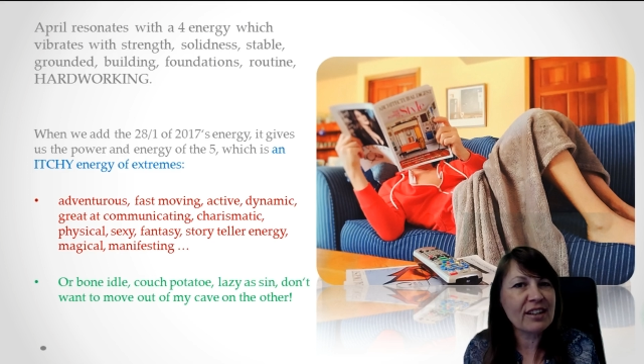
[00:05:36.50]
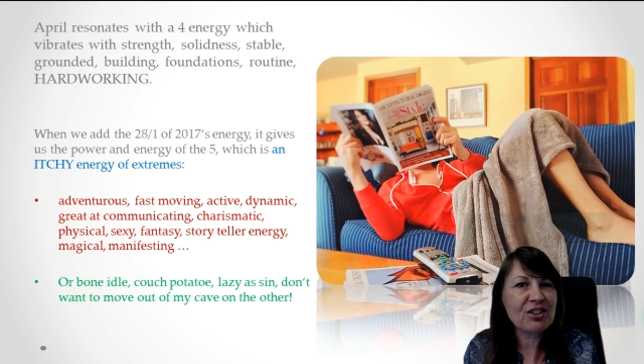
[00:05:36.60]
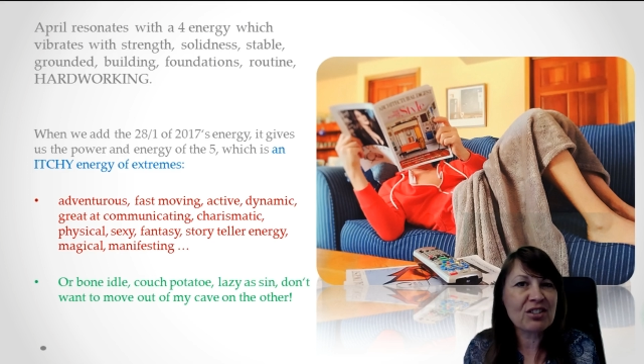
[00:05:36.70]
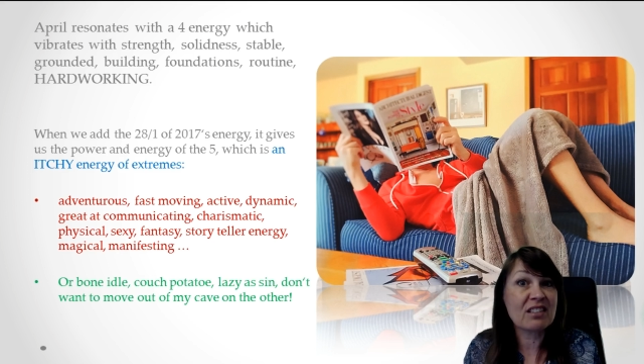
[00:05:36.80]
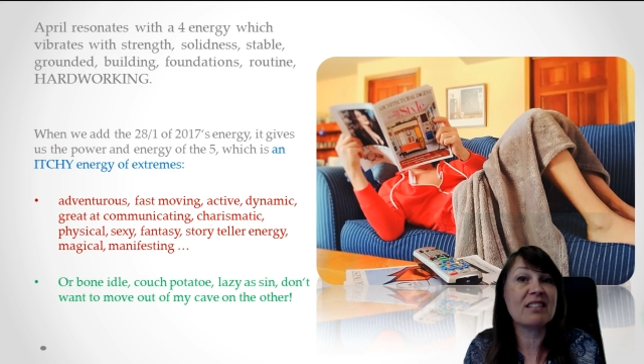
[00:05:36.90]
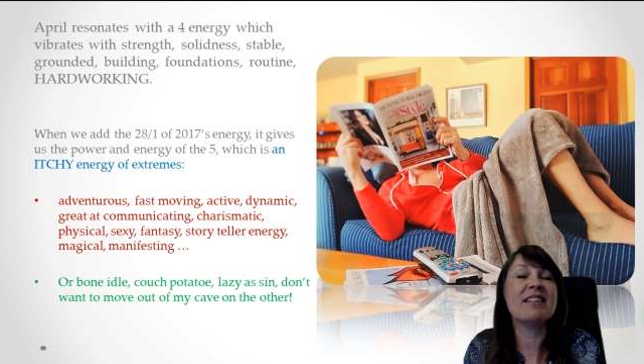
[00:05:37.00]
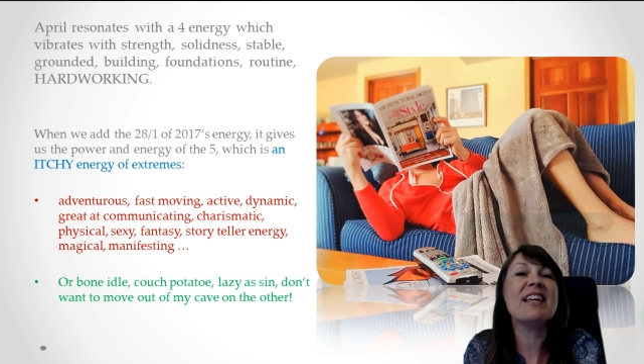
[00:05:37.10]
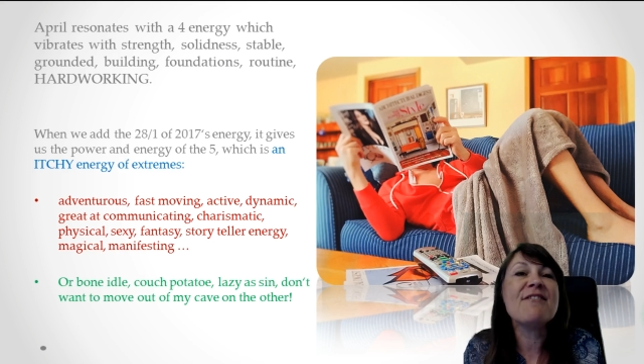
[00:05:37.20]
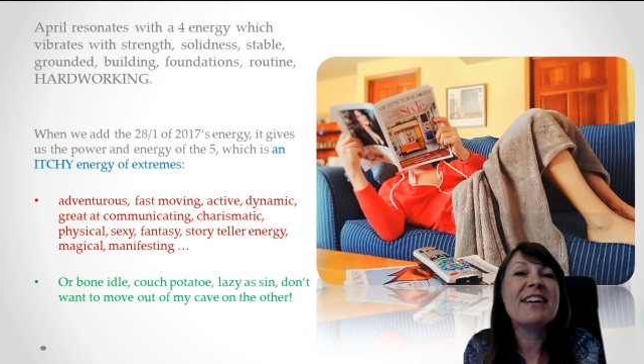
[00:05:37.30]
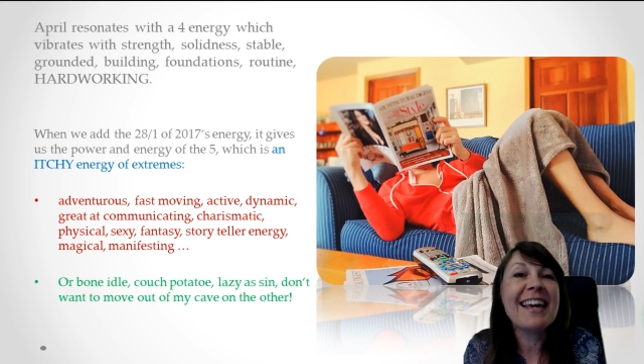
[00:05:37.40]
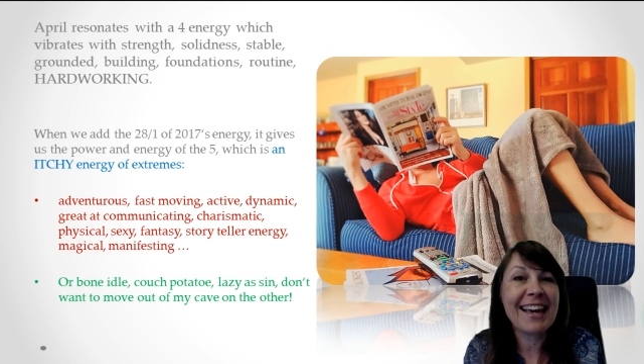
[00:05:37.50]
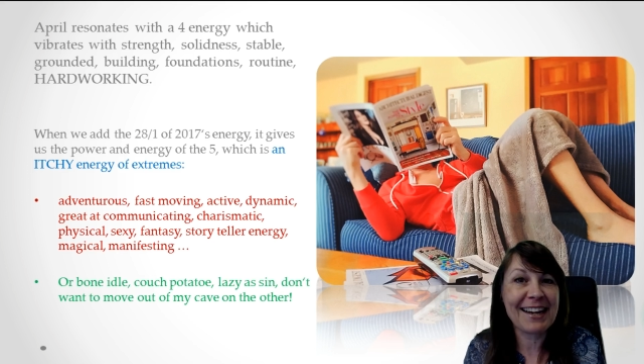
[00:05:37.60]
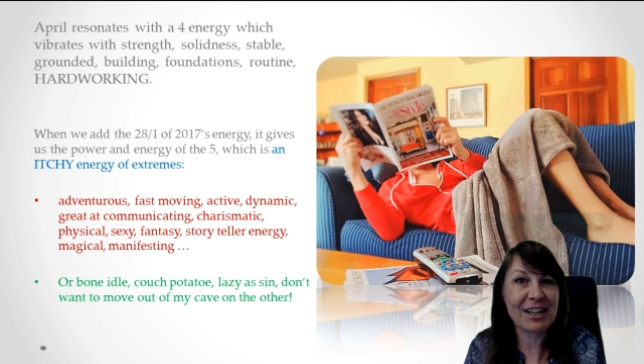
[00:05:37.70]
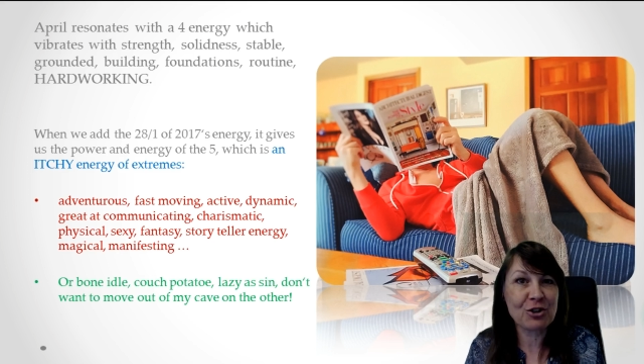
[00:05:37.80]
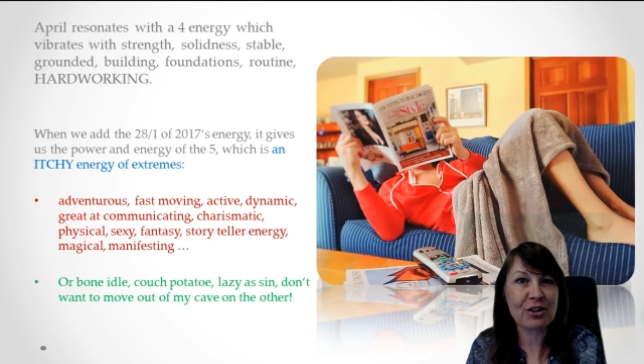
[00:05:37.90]
interest in even
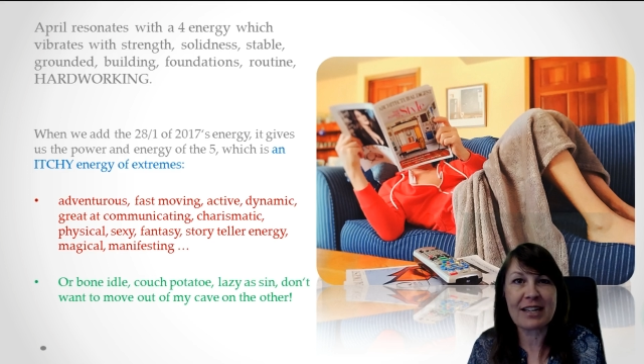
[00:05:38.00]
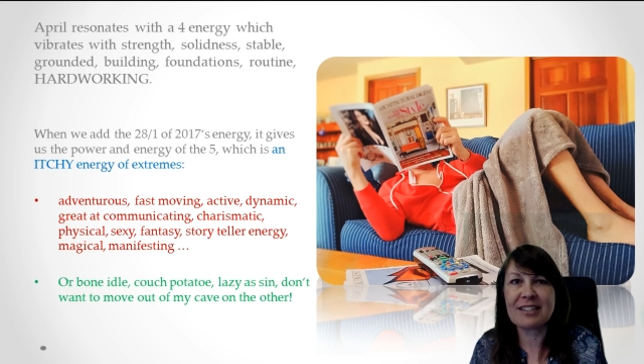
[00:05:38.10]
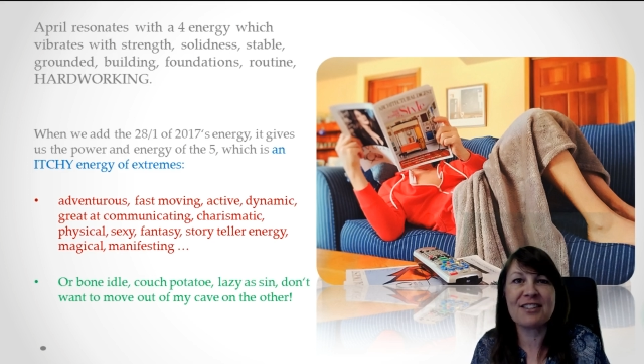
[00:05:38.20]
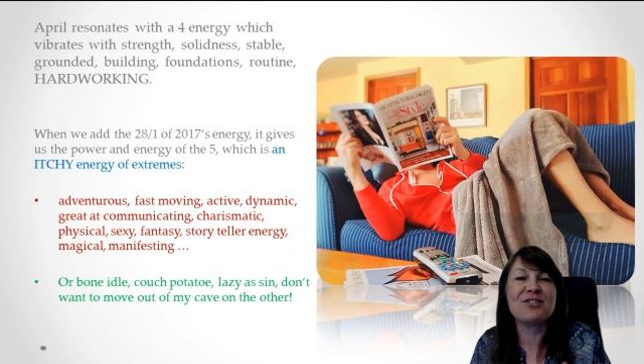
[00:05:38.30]
getting dressed,